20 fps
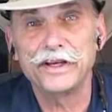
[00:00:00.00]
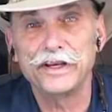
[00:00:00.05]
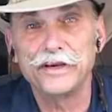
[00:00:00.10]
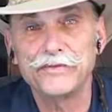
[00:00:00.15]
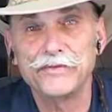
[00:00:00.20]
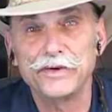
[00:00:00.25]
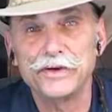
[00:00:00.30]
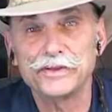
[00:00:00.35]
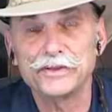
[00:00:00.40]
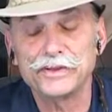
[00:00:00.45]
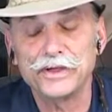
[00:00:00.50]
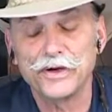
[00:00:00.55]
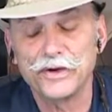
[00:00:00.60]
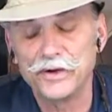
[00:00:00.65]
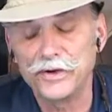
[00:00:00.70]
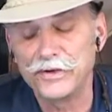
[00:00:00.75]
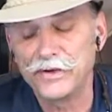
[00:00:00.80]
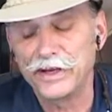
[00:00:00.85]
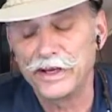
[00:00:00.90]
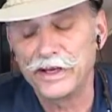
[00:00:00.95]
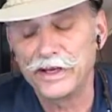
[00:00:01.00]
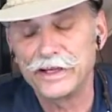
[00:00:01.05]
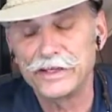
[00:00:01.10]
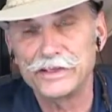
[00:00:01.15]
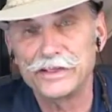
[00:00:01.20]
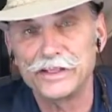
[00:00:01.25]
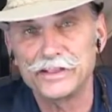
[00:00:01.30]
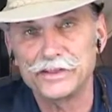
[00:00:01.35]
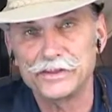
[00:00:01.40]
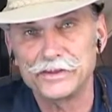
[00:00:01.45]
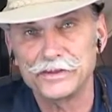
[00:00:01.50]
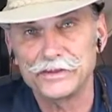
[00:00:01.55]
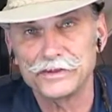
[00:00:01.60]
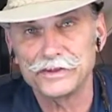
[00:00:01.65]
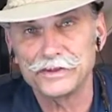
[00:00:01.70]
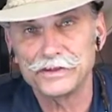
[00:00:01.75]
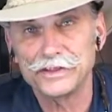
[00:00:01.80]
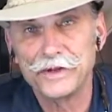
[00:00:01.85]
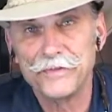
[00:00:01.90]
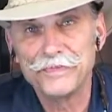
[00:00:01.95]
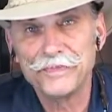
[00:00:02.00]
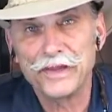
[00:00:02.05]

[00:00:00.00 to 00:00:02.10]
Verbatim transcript: getting first. Are you getting attentioners?